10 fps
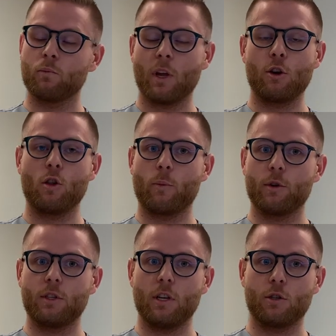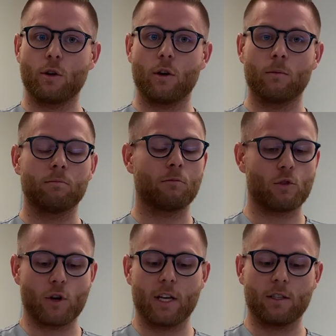and do the procedure,
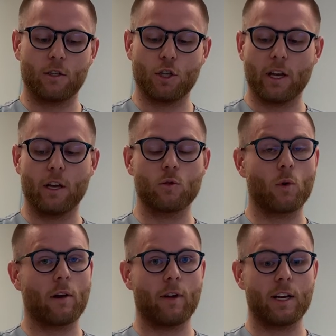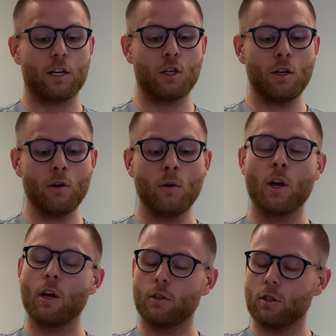dressing change, whatever I need to do,
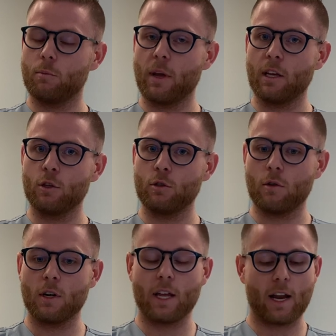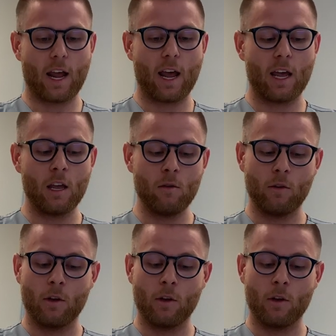just making sure that A,